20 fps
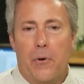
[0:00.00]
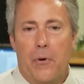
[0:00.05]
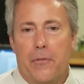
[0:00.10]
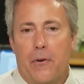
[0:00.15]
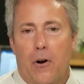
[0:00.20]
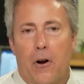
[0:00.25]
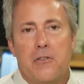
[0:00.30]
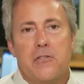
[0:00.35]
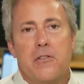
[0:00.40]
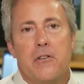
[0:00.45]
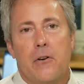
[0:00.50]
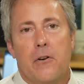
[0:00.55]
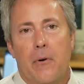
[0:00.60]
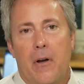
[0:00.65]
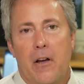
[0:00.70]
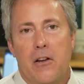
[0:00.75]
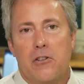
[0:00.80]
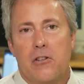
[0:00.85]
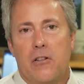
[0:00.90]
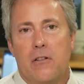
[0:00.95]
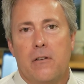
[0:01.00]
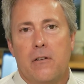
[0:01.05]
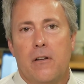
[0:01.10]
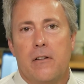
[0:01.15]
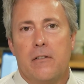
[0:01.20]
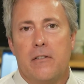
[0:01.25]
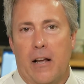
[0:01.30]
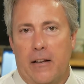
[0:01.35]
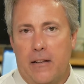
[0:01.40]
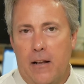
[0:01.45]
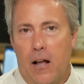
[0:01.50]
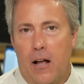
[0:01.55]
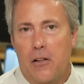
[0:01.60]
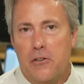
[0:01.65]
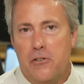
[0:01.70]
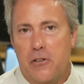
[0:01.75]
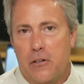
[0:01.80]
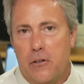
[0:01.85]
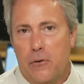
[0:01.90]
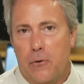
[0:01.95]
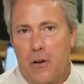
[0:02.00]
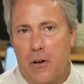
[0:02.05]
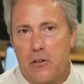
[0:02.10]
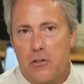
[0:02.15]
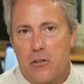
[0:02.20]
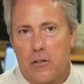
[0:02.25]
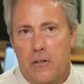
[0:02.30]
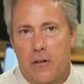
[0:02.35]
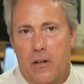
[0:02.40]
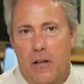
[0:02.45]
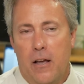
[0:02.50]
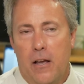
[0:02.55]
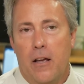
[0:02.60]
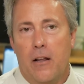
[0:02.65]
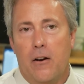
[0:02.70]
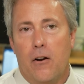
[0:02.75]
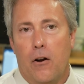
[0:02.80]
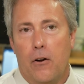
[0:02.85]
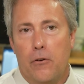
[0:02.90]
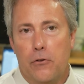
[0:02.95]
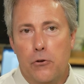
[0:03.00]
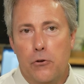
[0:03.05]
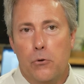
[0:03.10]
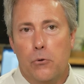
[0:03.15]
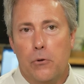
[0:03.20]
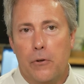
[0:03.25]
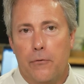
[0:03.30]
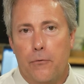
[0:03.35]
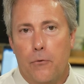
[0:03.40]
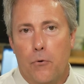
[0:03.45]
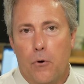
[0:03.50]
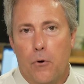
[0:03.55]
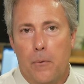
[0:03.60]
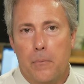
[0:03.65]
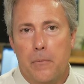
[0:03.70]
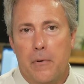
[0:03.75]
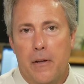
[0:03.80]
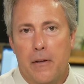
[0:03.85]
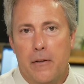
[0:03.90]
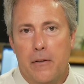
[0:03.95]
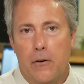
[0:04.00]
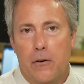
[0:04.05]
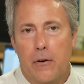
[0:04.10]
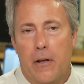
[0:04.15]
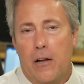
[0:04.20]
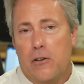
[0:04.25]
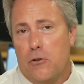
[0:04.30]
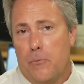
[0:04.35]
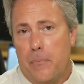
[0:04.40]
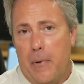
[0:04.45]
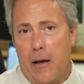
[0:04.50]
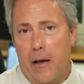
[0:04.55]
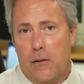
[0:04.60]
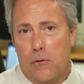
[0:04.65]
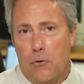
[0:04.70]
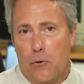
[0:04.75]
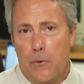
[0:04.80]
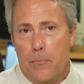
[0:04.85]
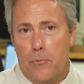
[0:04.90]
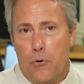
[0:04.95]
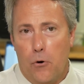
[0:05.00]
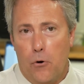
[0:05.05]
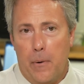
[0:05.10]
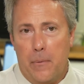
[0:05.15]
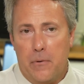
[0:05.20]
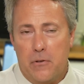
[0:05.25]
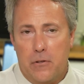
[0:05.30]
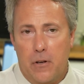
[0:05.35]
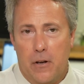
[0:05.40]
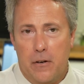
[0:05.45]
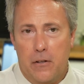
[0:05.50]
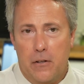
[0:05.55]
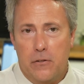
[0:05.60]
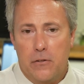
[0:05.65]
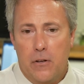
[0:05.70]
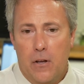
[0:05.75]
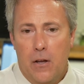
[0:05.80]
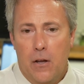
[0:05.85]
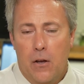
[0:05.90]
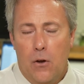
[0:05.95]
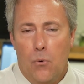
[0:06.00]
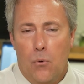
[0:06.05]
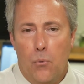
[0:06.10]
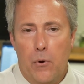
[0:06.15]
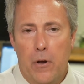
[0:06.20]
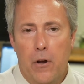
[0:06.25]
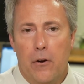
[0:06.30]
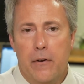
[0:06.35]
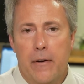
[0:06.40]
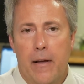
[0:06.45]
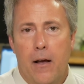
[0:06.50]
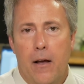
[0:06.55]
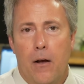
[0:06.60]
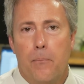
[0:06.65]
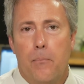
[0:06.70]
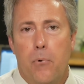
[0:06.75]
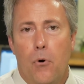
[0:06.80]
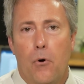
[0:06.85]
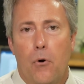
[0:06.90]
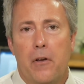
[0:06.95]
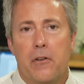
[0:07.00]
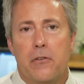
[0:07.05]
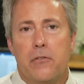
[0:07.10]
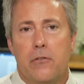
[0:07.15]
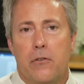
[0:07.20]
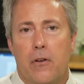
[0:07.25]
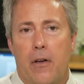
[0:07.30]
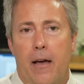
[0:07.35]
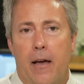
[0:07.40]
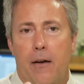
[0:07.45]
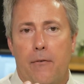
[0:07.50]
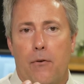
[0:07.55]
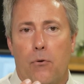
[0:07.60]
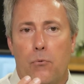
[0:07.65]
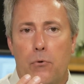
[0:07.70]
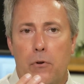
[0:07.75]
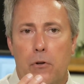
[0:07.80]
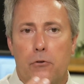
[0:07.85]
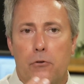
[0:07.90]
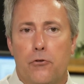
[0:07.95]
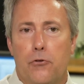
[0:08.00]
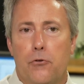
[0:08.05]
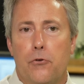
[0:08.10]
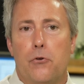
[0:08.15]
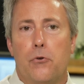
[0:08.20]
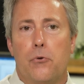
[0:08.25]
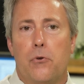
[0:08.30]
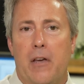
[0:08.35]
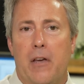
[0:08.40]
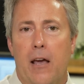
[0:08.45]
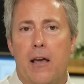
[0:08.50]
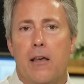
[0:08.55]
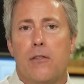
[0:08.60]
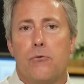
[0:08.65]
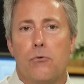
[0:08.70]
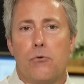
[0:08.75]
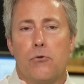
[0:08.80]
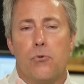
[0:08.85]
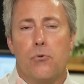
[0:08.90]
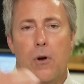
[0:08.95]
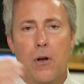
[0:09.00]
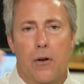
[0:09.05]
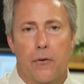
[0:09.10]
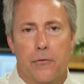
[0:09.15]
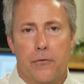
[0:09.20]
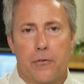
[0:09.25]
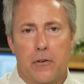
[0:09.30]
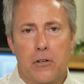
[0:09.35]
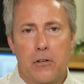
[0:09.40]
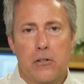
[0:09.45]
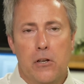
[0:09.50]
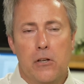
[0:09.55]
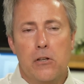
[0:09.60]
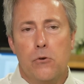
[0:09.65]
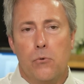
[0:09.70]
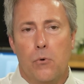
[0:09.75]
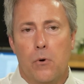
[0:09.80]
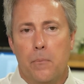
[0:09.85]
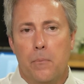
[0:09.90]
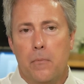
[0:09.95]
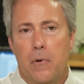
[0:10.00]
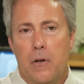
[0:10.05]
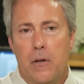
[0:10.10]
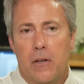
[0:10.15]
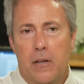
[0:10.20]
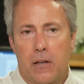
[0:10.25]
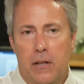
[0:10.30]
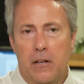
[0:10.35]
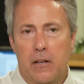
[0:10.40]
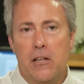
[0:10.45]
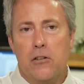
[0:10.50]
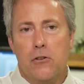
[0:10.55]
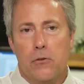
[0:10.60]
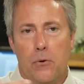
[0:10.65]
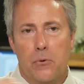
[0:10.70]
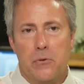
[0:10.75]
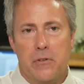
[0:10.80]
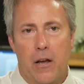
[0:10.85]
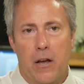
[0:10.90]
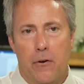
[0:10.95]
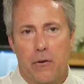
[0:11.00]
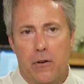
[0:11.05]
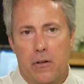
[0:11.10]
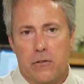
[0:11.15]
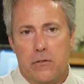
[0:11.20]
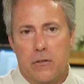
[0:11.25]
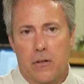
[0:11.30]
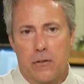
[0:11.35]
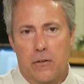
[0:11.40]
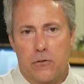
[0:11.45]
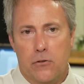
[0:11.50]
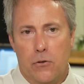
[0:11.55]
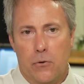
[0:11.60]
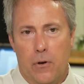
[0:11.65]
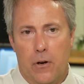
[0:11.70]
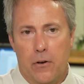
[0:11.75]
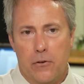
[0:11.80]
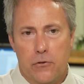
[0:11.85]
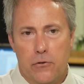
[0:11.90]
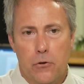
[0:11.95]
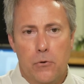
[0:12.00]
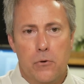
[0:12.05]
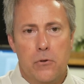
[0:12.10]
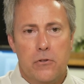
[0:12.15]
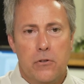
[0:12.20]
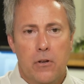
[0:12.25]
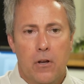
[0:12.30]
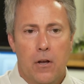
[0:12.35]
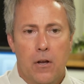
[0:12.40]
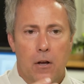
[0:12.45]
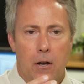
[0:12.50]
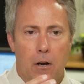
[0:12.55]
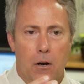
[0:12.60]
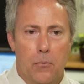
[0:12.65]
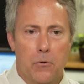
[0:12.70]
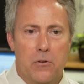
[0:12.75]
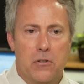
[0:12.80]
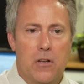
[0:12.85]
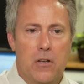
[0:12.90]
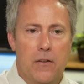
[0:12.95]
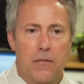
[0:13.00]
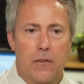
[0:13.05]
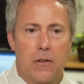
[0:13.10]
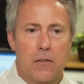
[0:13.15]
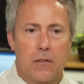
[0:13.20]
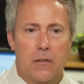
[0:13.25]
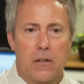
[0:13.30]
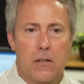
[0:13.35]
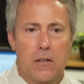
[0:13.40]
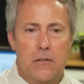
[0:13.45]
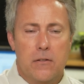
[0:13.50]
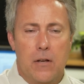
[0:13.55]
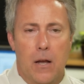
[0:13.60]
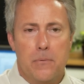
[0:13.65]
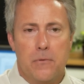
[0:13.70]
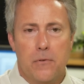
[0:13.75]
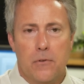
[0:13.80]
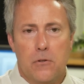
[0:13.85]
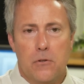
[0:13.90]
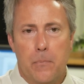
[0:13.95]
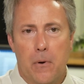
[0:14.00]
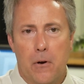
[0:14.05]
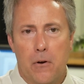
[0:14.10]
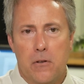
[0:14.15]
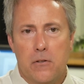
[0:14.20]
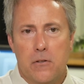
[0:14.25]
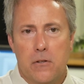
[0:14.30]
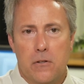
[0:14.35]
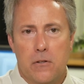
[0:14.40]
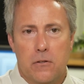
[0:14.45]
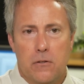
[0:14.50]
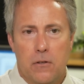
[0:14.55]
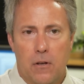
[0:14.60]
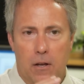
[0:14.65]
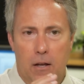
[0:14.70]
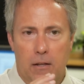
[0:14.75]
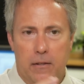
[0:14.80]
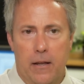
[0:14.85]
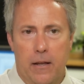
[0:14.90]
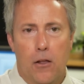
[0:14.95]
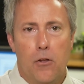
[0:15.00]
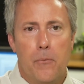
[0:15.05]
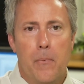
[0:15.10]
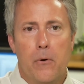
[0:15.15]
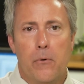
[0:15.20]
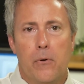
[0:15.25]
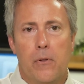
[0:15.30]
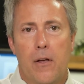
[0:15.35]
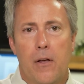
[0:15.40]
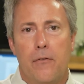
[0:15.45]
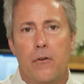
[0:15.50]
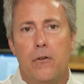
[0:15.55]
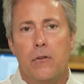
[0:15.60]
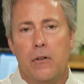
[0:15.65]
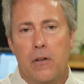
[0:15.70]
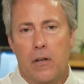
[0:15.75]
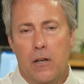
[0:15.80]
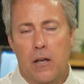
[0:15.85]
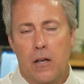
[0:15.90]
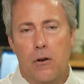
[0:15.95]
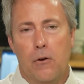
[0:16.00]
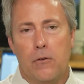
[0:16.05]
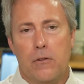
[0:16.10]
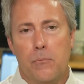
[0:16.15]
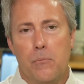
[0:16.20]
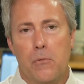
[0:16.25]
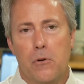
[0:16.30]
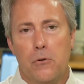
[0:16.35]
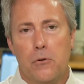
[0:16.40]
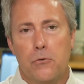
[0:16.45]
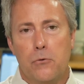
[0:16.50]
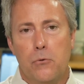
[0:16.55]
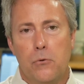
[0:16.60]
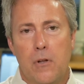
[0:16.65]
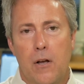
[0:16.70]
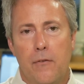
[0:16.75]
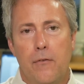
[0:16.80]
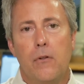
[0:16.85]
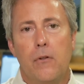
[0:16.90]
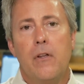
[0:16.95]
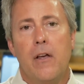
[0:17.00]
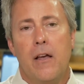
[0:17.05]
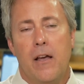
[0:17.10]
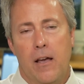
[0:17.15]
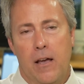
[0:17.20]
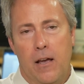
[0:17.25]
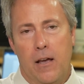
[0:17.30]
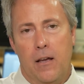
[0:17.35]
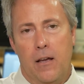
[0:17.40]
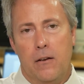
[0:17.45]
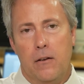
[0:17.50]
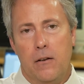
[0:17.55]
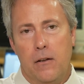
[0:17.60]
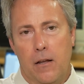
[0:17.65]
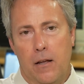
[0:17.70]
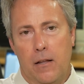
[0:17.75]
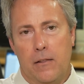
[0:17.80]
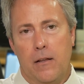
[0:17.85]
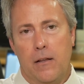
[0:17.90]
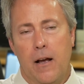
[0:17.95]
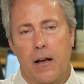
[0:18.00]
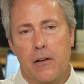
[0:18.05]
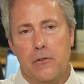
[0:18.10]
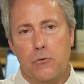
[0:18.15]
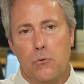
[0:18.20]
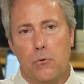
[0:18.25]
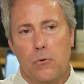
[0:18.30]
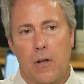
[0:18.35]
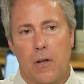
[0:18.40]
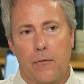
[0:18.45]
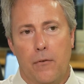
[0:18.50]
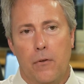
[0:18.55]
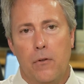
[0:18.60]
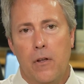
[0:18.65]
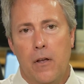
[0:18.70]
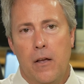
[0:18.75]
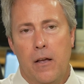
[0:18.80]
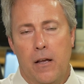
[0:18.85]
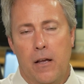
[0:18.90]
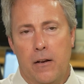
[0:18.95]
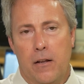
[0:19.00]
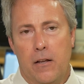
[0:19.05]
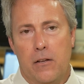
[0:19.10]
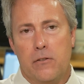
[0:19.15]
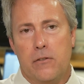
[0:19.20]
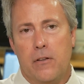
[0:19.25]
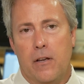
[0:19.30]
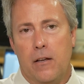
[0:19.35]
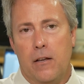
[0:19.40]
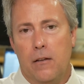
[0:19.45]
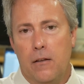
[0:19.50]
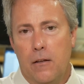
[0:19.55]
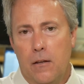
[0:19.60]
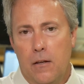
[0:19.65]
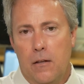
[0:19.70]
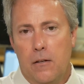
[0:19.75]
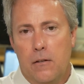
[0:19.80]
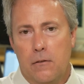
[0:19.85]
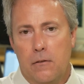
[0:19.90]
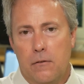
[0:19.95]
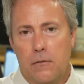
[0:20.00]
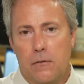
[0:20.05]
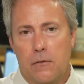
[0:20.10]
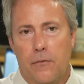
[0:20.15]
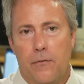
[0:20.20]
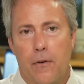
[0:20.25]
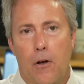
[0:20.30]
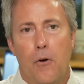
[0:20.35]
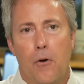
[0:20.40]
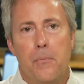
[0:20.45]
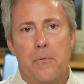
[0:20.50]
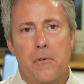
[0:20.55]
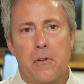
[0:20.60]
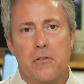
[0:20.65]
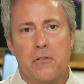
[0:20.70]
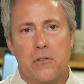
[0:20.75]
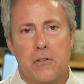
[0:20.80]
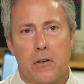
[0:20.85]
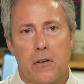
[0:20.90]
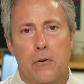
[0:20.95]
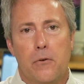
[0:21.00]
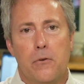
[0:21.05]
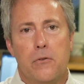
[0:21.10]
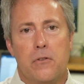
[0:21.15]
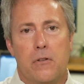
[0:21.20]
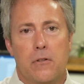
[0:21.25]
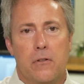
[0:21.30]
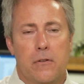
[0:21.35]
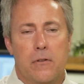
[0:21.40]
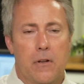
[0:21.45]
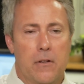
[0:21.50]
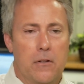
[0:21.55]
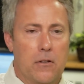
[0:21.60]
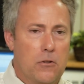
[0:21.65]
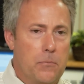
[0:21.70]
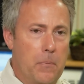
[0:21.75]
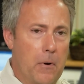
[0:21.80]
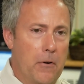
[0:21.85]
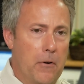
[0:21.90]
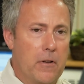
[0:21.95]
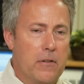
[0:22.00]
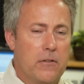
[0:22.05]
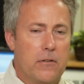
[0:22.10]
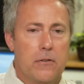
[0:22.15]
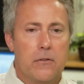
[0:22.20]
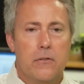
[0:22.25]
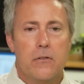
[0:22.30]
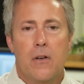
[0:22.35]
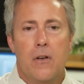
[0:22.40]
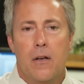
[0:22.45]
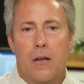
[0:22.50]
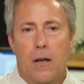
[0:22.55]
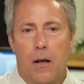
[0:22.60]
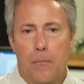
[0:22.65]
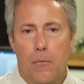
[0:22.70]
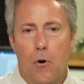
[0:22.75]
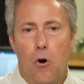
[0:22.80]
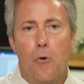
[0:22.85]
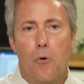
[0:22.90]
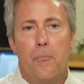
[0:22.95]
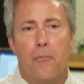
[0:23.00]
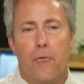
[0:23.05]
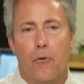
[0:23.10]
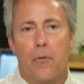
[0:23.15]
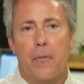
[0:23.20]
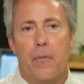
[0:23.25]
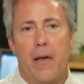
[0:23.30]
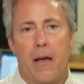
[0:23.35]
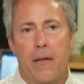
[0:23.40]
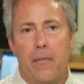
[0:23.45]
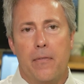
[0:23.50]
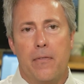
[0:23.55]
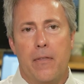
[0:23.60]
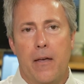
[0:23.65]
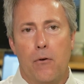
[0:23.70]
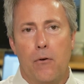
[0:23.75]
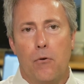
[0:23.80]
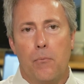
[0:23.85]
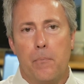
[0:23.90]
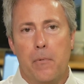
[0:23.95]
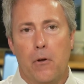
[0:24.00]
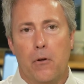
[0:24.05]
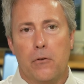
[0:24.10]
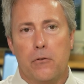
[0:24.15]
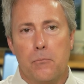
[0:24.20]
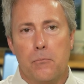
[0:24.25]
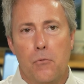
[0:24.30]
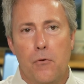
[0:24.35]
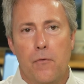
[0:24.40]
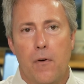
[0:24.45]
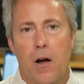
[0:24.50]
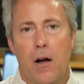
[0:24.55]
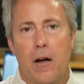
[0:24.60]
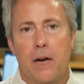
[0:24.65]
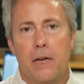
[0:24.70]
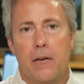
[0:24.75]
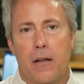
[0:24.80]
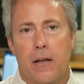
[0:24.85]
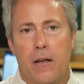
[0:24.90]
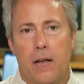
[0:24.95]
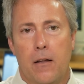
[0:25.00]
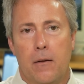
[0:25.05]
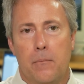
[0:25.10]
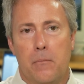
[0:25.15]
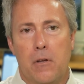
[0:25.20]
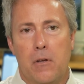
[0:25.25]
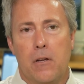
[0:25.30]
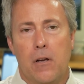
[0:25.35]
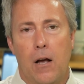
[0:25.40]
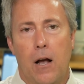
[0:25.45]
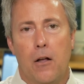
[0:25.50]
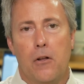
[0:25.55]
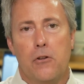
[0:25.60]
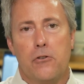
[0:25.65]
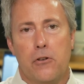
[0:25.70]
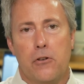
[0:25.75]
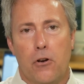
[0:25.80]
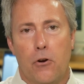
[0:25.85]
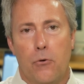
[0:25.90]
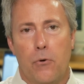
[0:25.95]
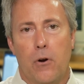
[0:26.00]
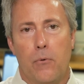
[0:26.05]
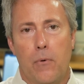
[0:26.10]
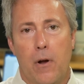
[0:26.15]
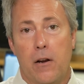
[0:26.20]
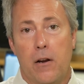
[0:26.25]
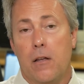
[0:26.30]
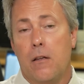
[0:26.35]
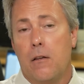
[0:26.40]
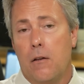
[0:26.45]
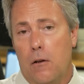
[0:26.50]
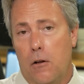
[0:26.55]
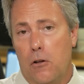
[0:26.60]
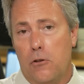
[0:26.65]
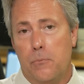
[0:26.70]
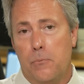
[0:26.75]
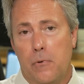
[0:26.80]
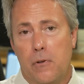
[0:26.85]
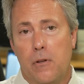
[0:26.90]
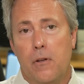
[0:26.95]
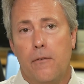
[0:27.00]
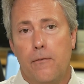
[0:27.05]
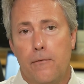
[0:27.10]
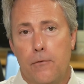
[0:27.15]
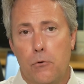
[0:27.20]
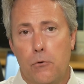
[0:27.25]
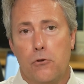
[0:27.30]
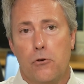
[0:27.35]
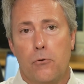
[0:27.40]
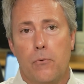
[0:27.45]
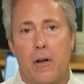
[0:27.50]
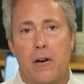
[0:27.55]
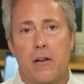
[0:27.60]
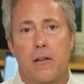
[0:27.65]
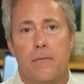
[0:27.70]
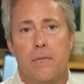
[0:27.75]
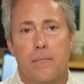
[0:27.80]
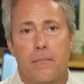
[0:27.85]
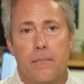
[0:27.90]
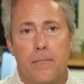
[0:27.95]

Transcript: With arts integration, technology integration, and our newly formed International Baccalaureate Program of Studies, we are now poised to have a real true K through 12 continuum in each of those areas. And so our students are receiving these types of experiences at the elementary level, here at the middle school level, and at the high school level. And as they develop these skills and experiences, I'm hopeful that they will be able to move on and be college and career ready, ultimately future ready.